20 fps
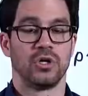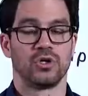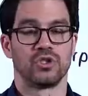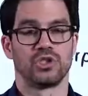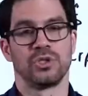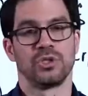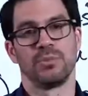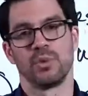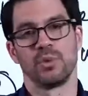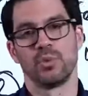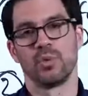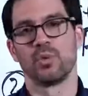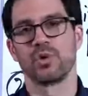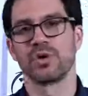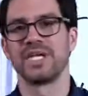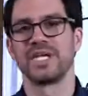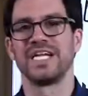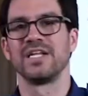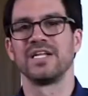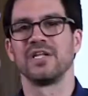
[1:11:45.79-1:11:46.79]
or someone
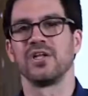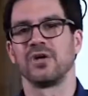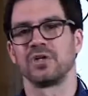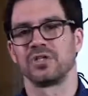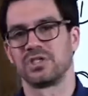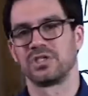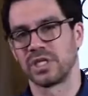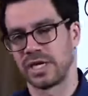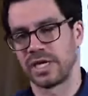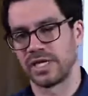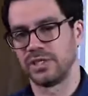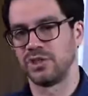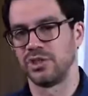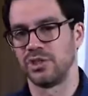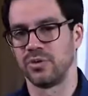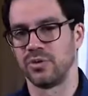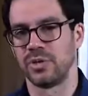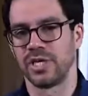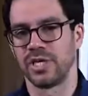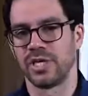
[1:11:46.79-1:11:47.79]
working alongside
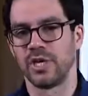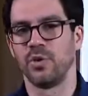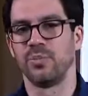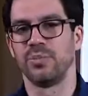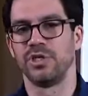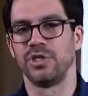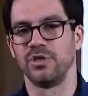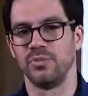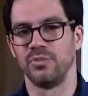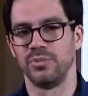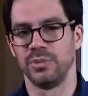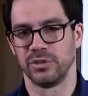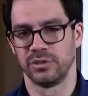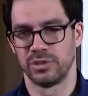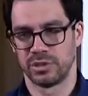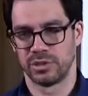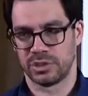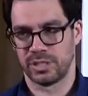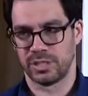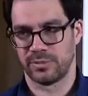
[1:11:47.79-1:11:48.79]
you, helping you build
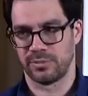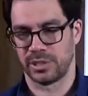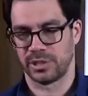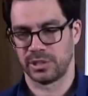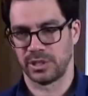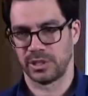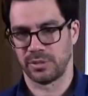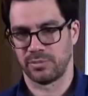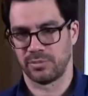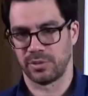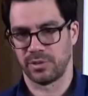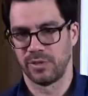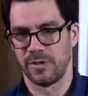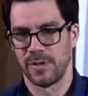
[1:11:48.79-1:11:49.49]
it step by step.